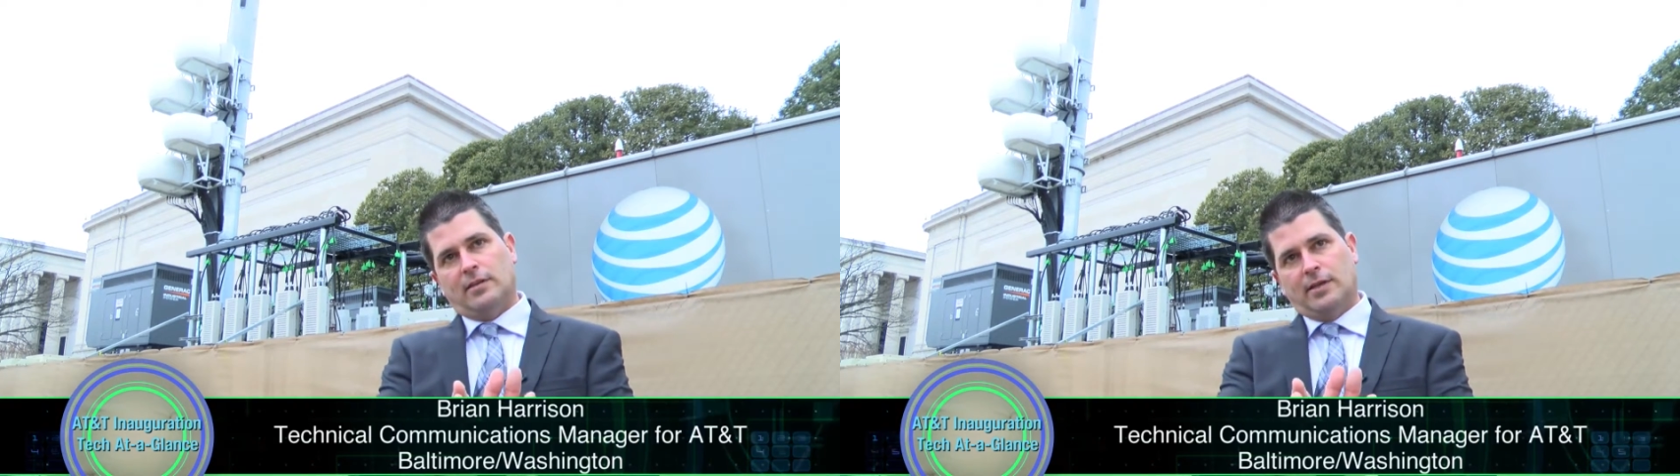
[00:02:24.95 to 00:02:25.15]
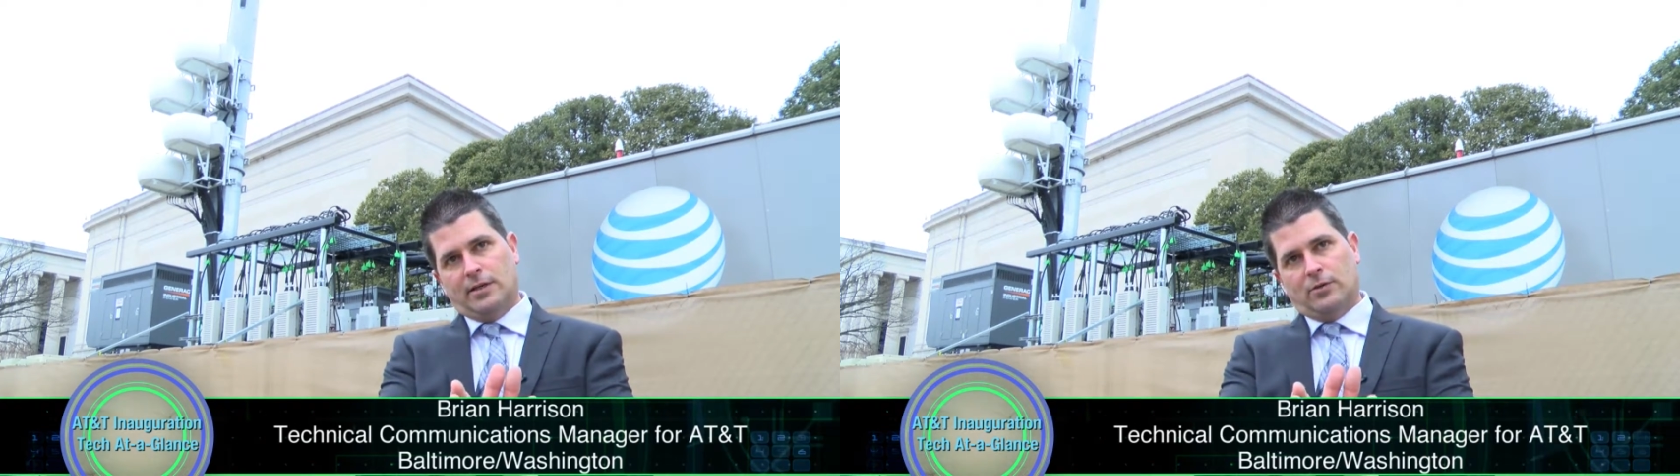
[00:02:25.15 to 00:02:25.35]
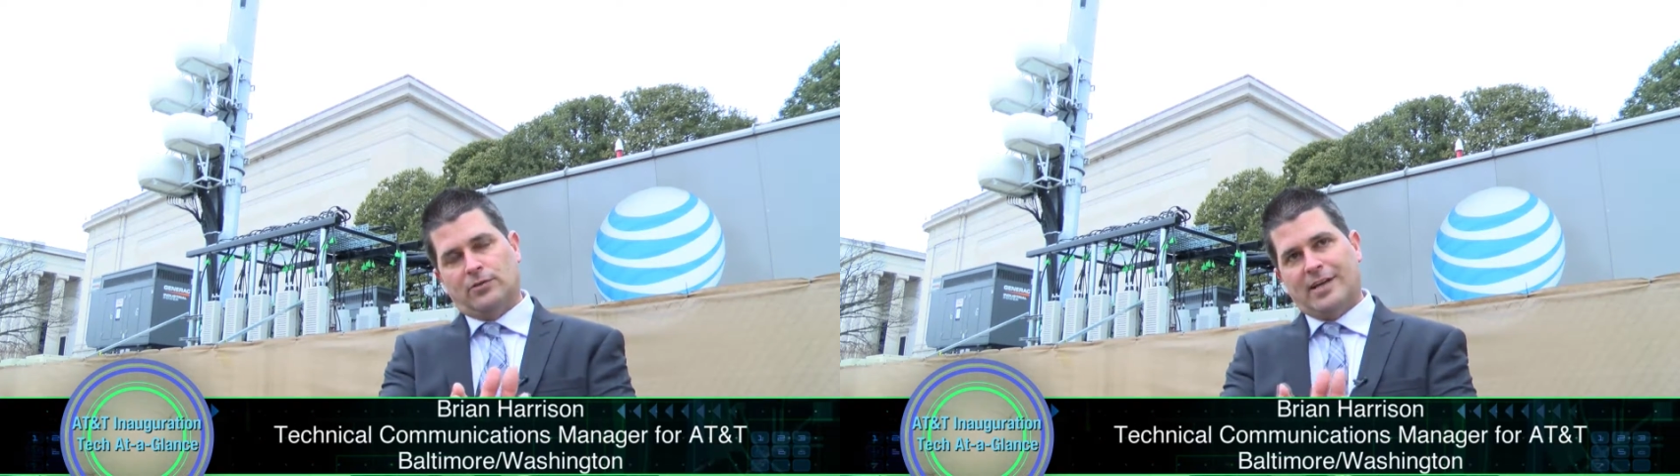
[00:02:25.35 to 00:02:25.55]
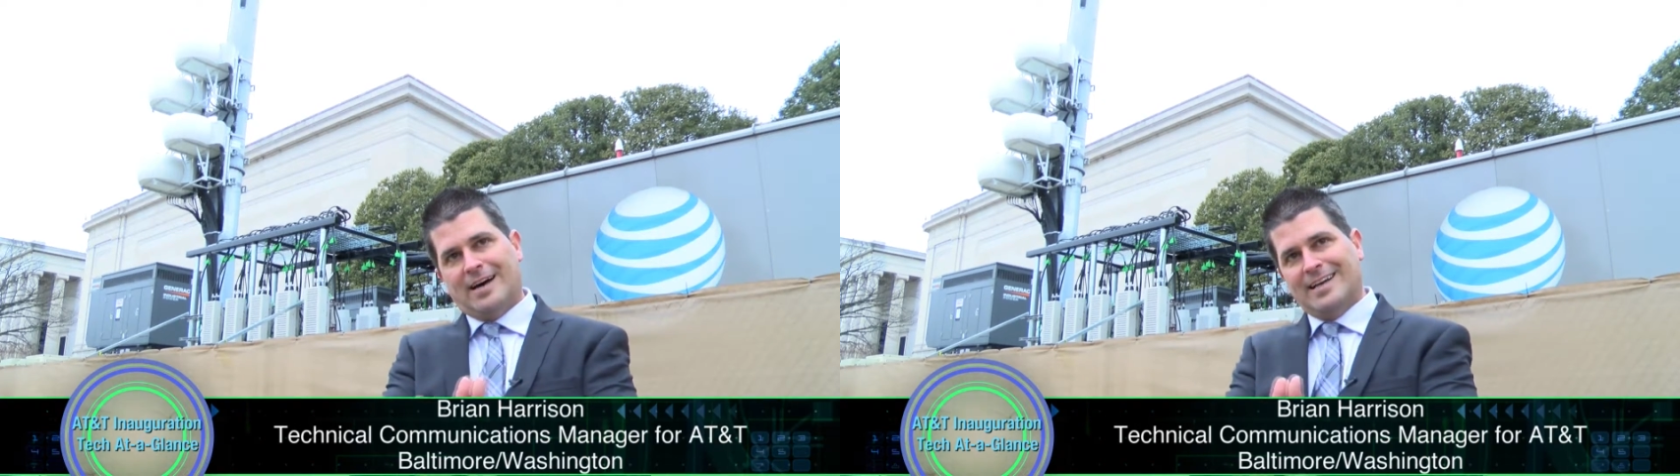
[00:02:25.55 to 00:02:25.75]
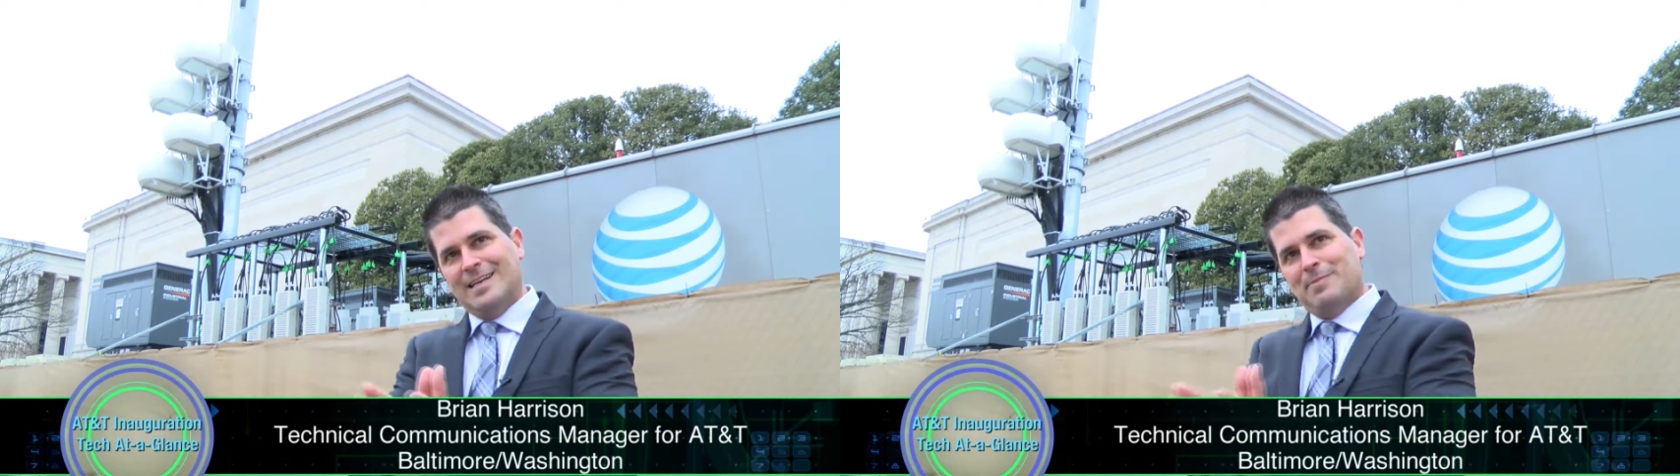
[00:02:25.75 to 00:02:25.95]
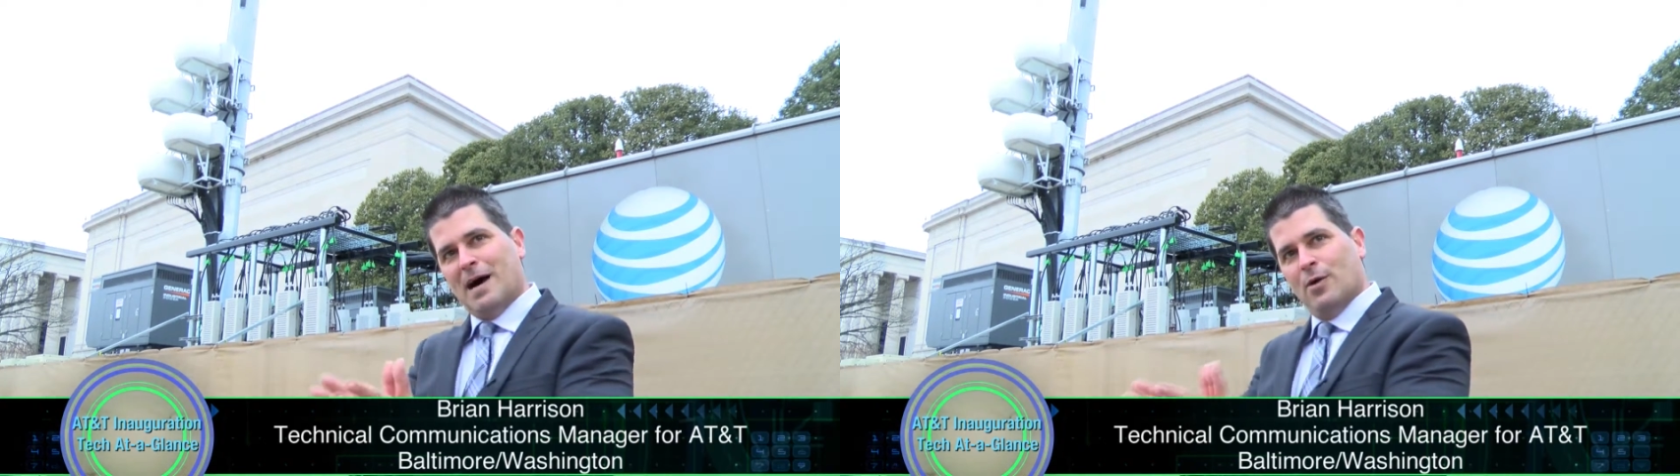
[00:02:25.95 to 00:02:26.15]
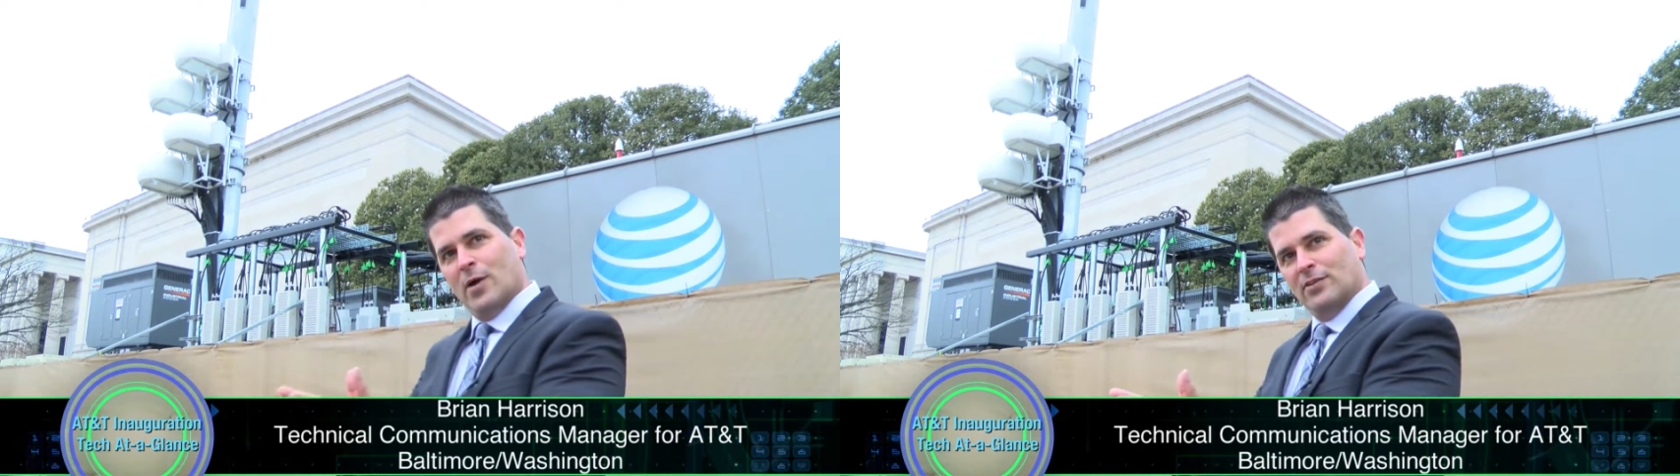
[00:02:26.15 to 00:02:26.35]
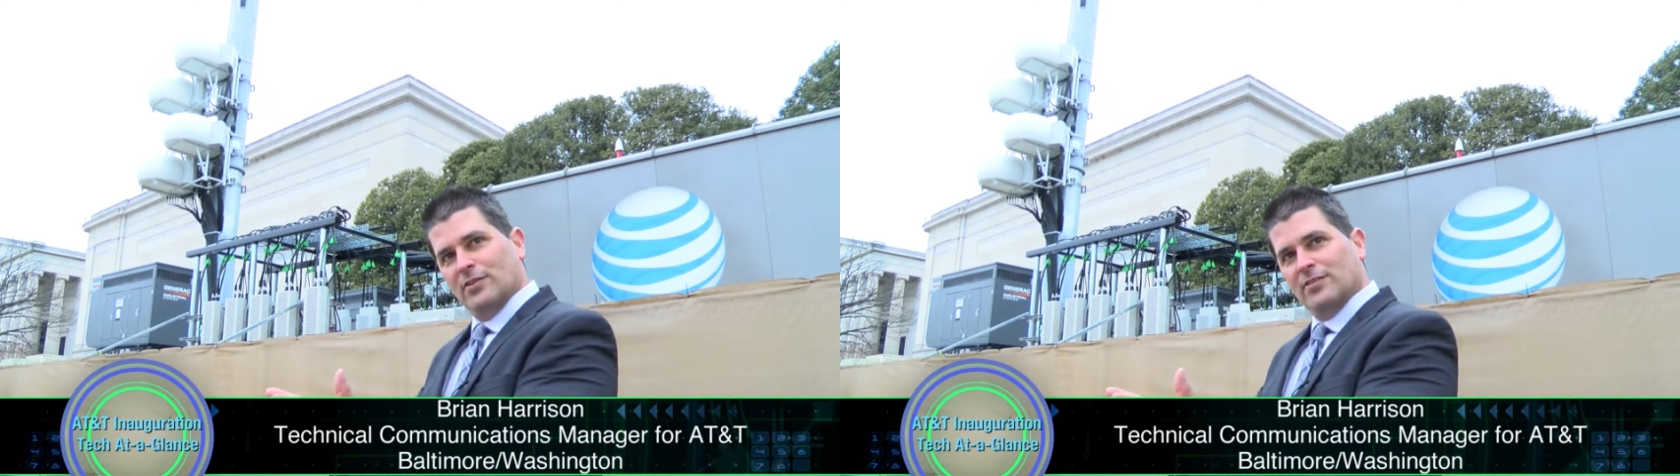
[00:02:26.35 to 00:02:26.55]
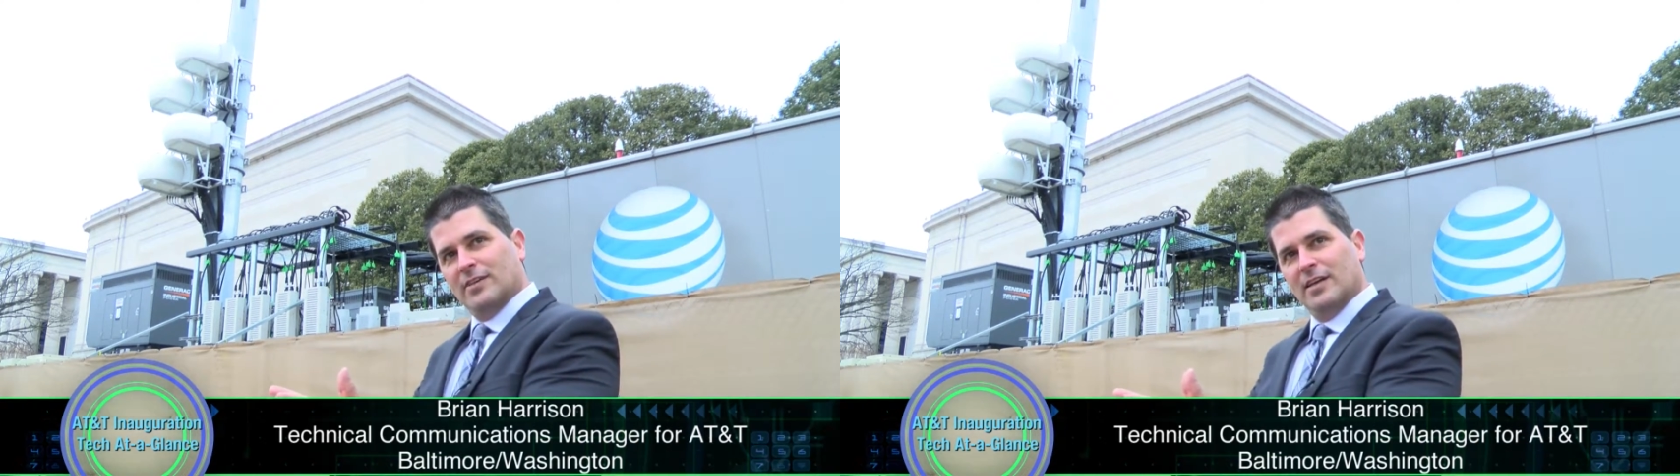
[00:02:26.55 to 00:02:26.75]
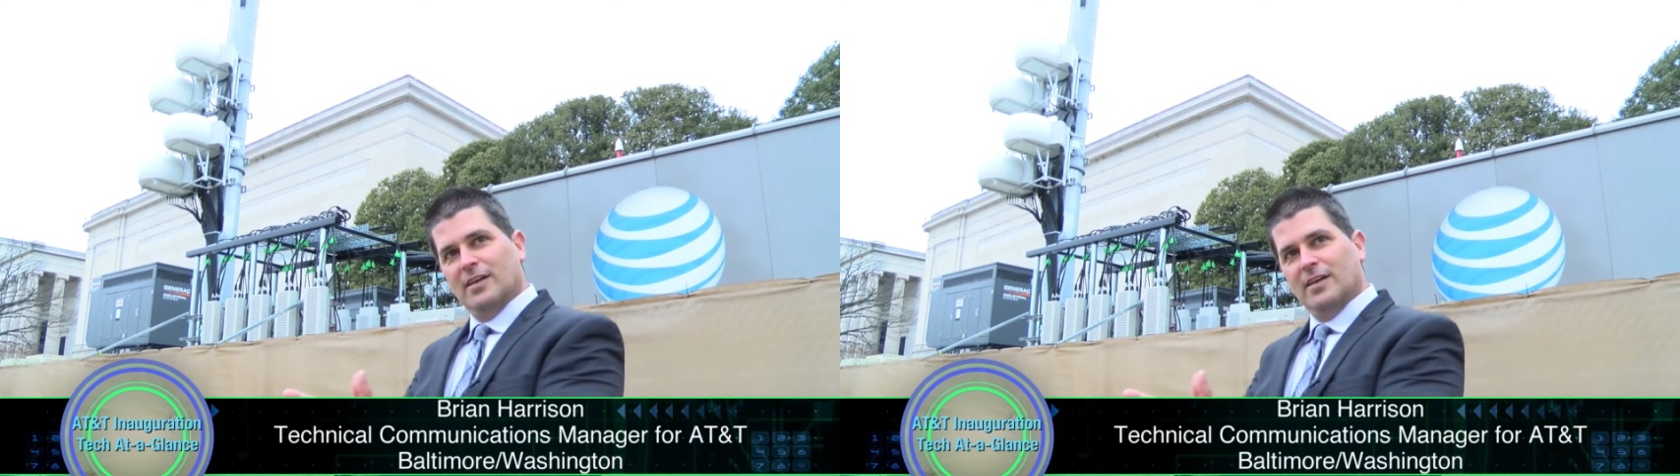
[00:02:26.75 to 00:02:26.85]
little tiny pie wedges.